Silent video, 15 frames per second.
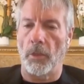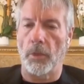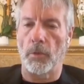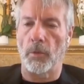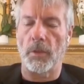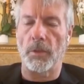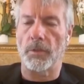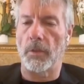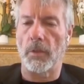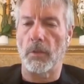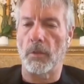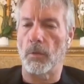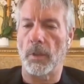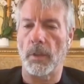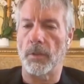there is
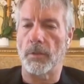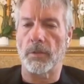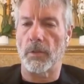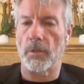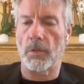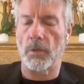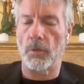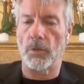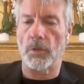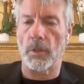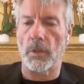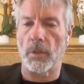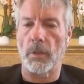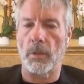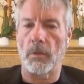no
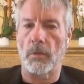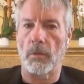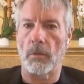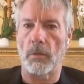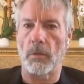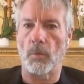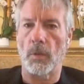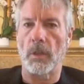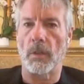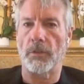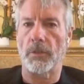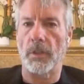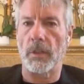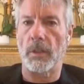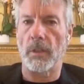institution or
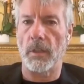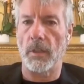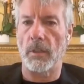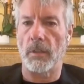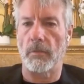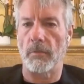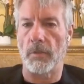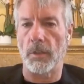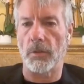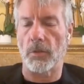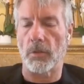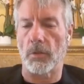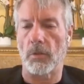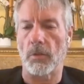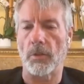wealthy
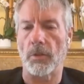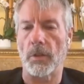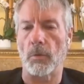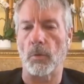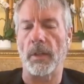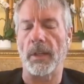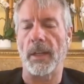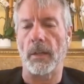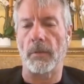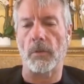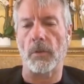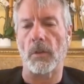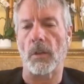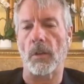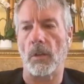individual that would
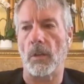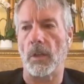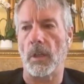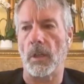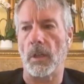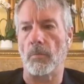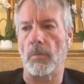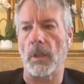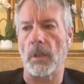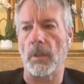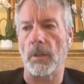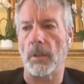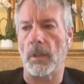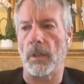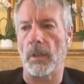ever claim
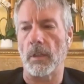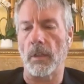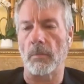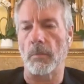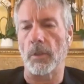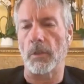that the